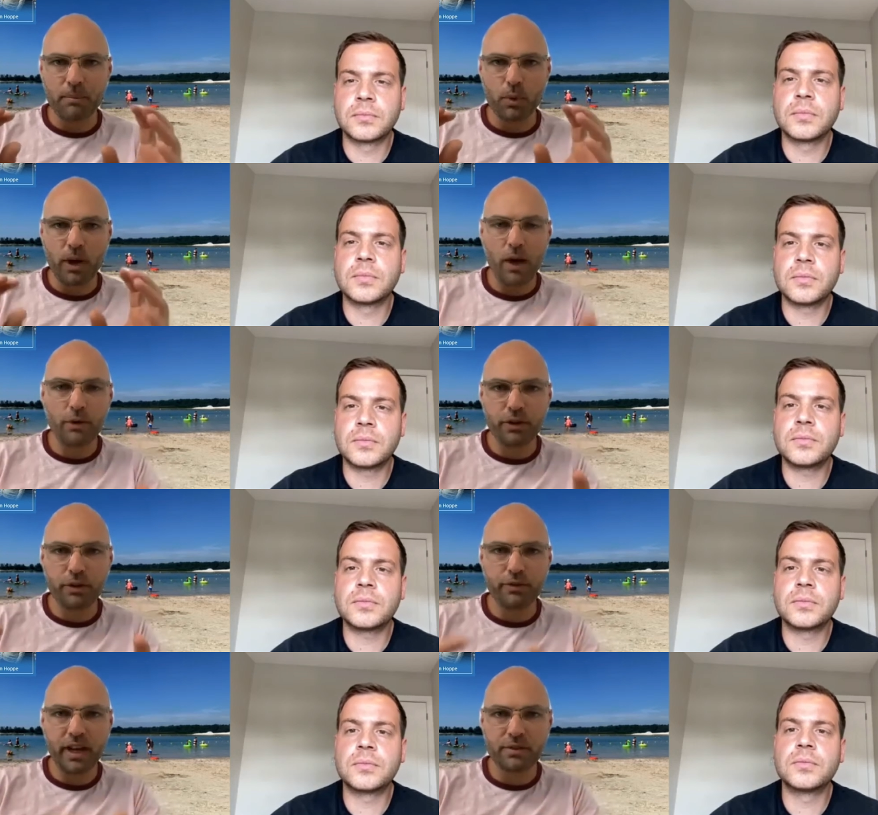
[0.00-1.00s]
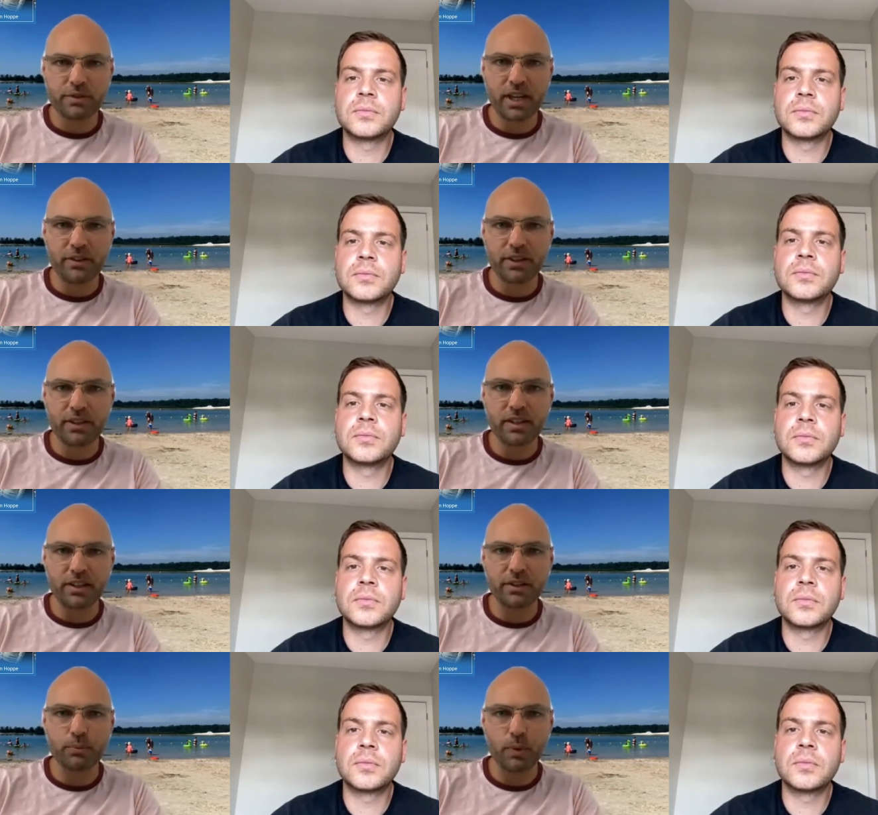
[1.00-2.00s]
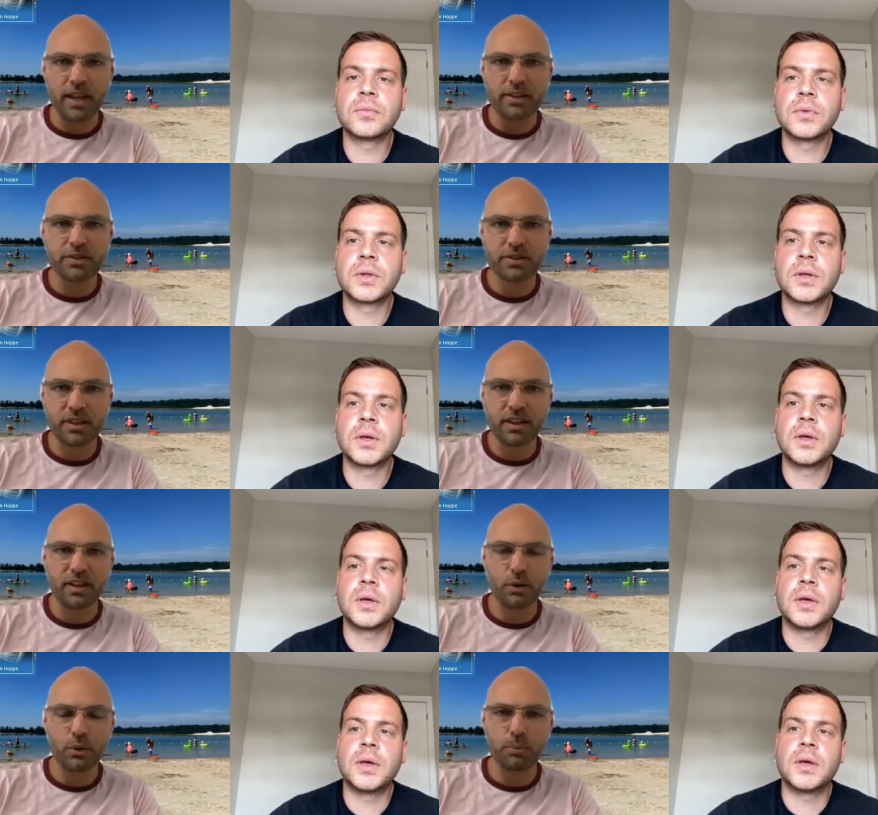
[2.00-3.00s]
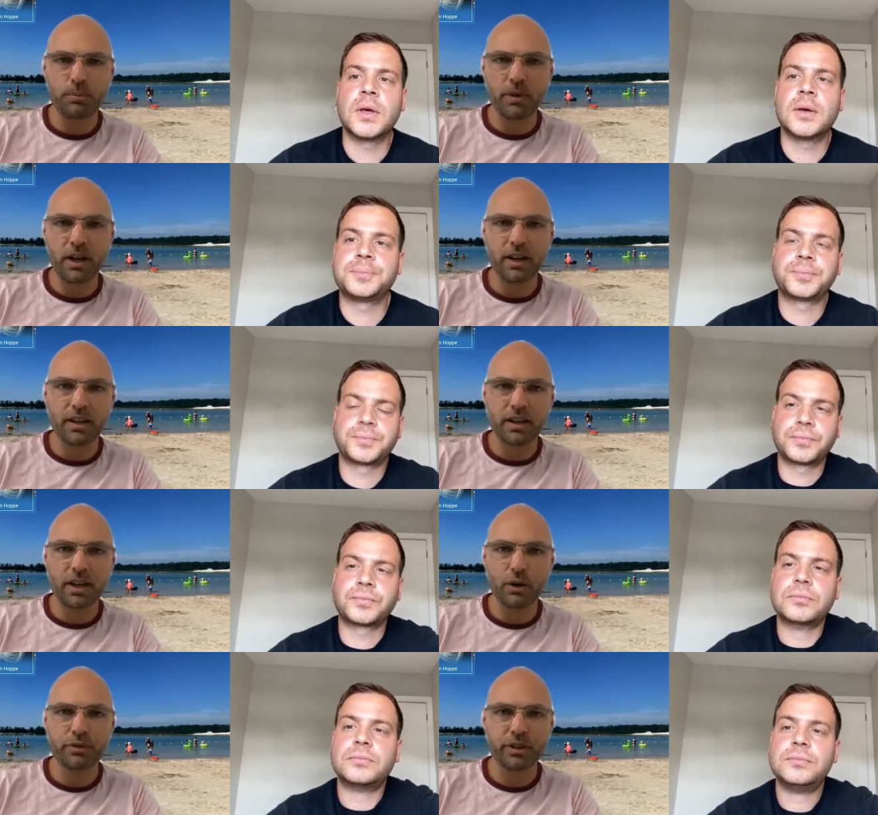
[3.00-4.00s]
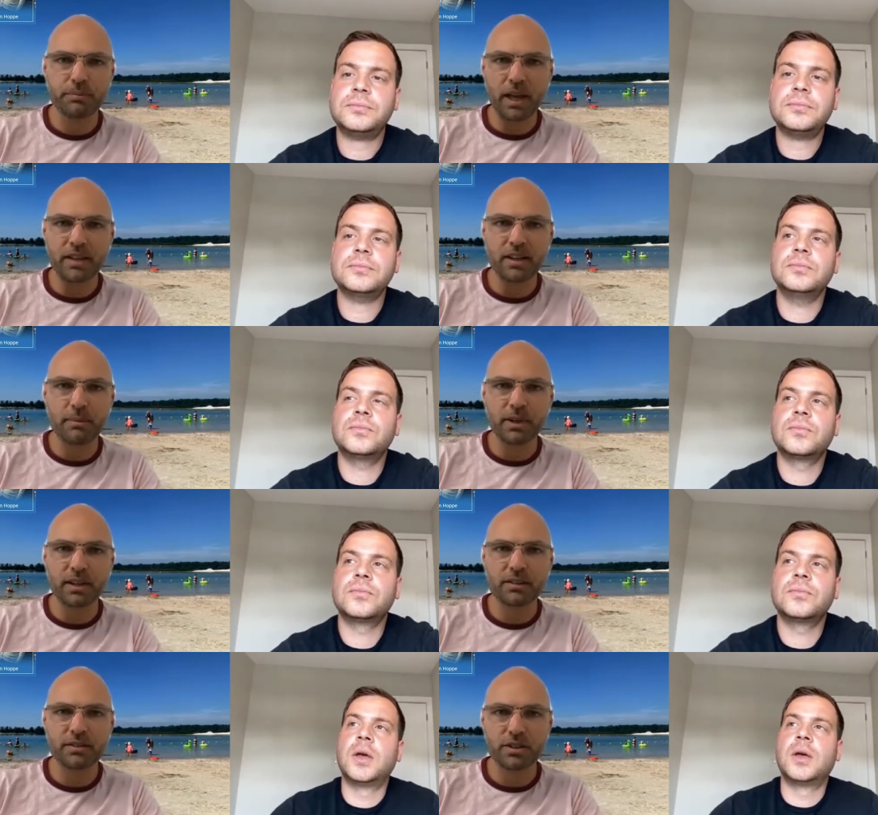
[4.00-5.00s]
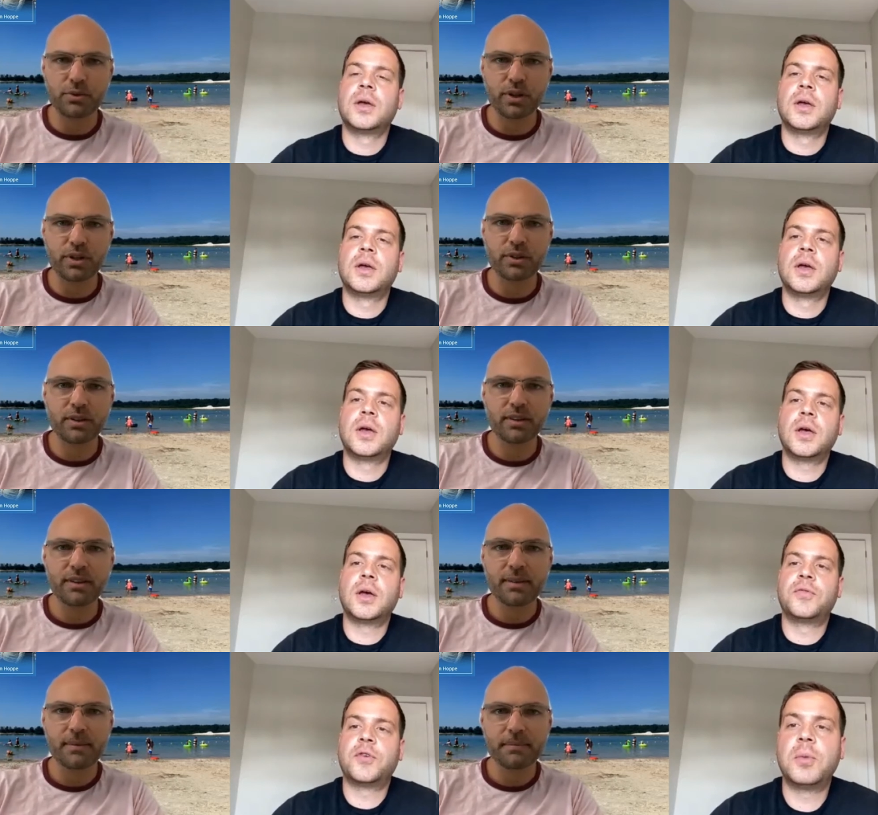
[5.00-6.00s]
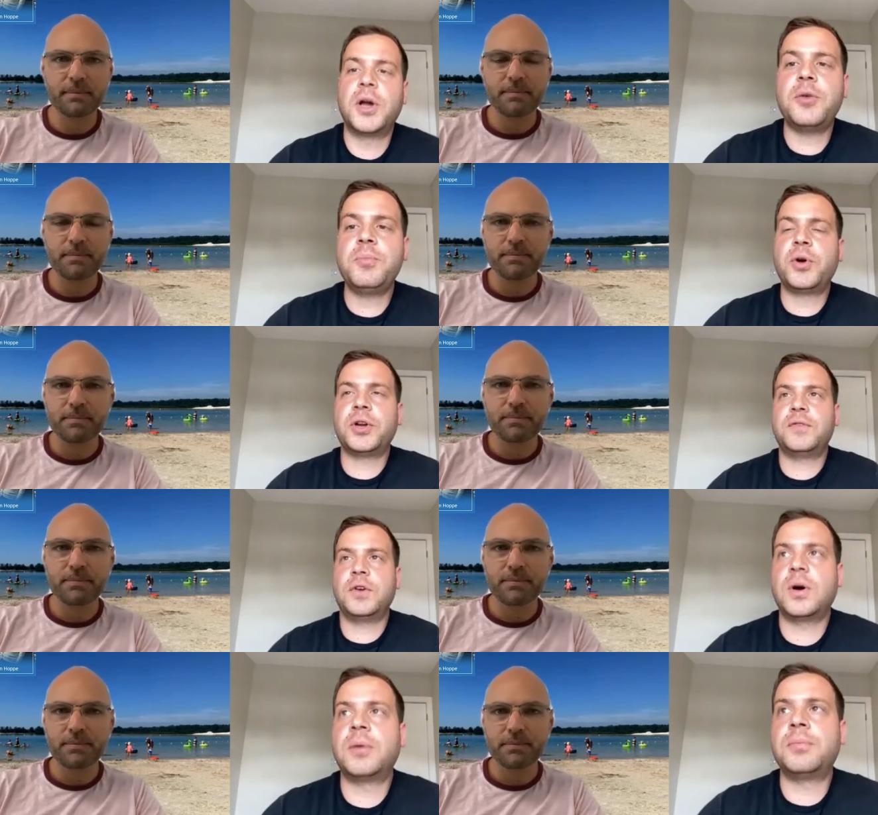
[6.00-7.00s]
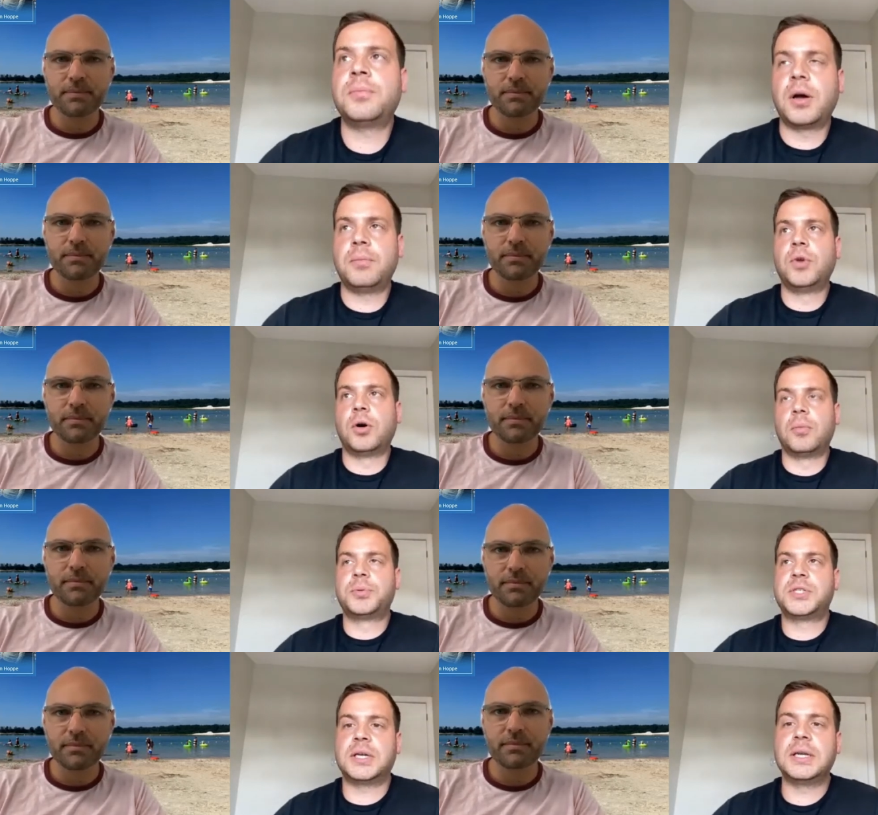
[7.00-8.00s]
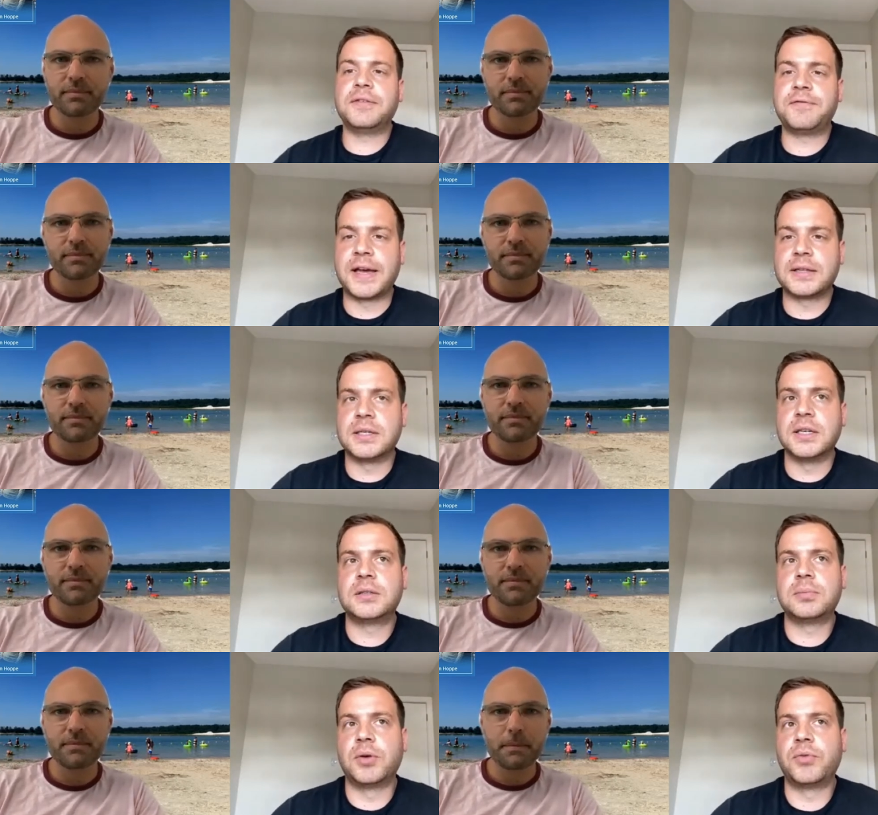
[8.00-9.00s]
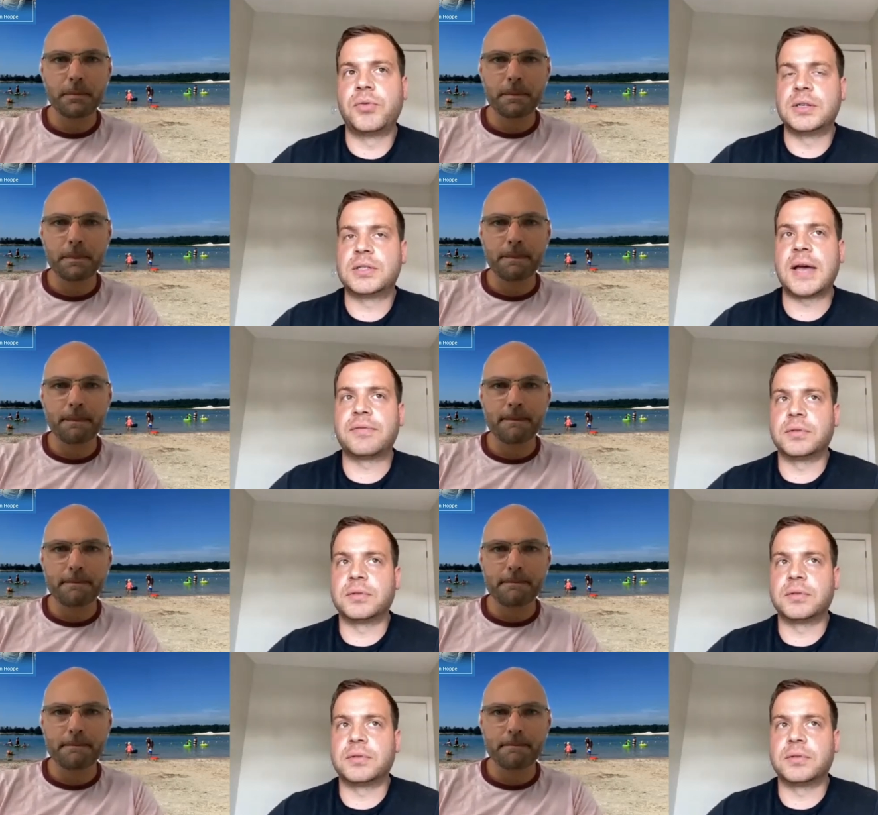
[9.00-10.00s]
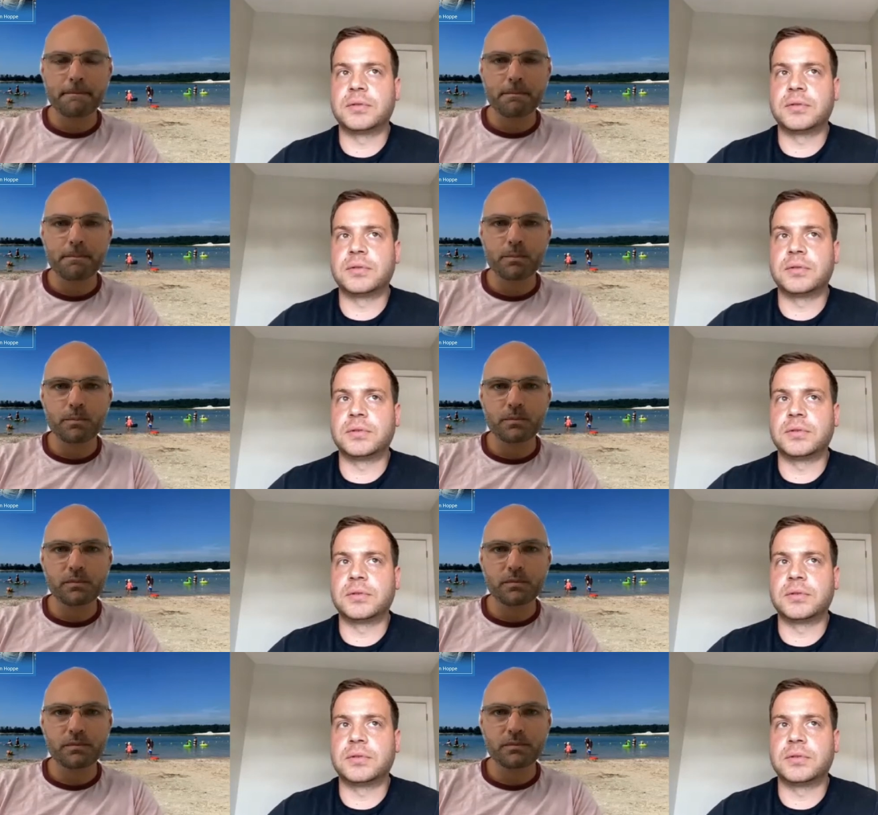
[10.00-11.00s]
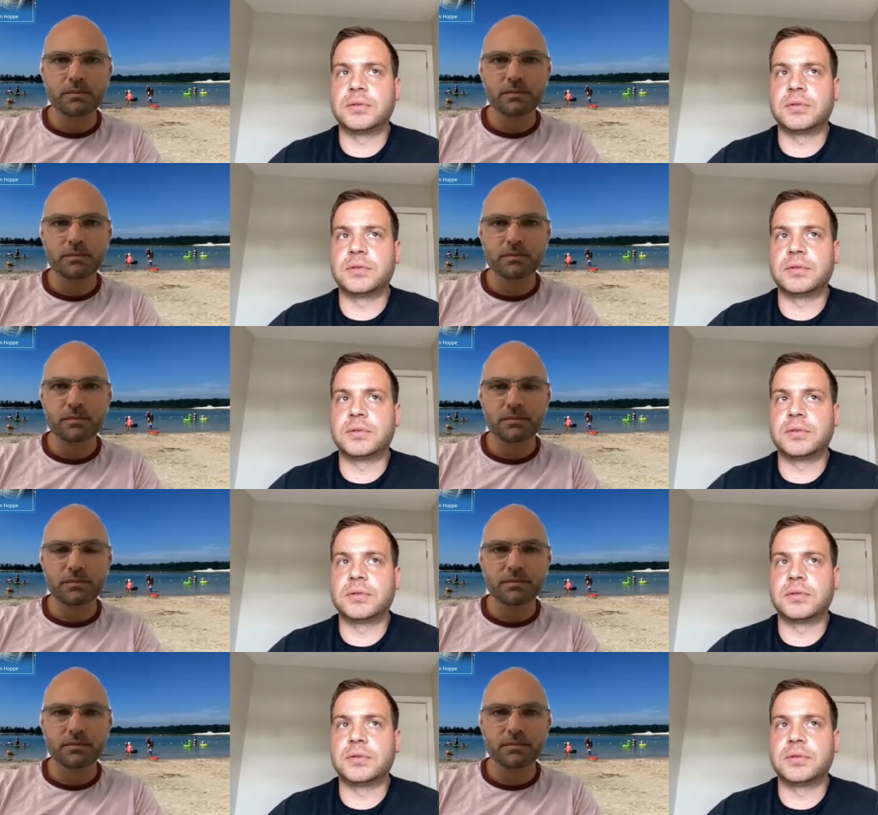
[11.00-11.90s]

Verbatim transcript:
Speaker 1: how have you found Southeast London, rents and the whole uh, COVID pandemic situation? From
Speaker 2: my own point of view, I'm I'm not particularly affected. My rents haven't changed much at all. I think